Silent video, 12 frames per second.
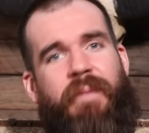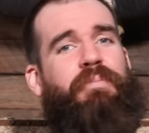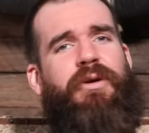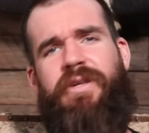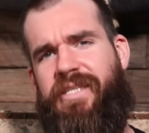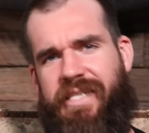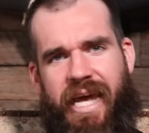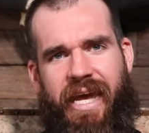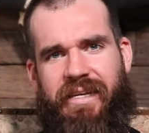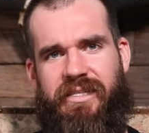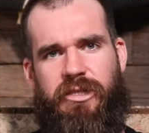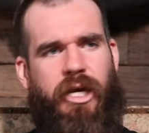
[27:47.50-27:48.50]
And beauty
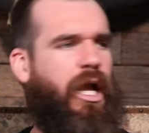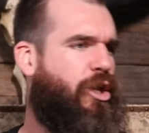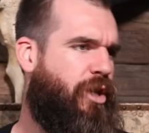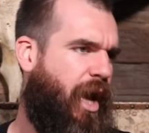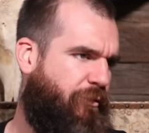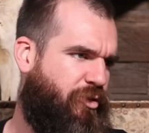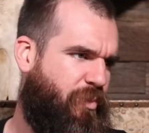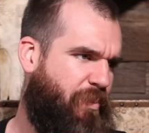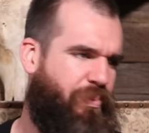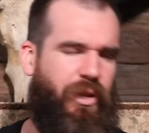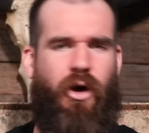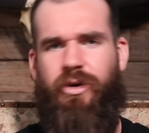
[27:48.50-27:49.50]
standards, like, hey, you have to be
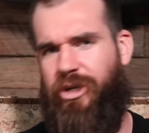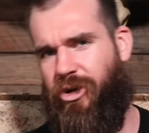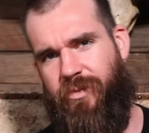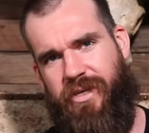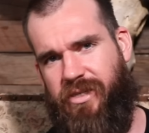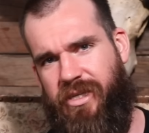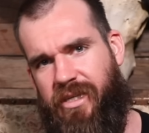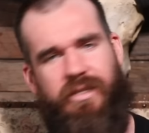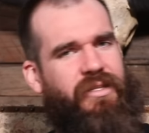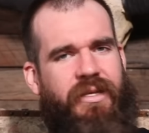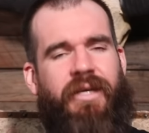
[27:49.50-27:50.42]
blonde, you got to be sick.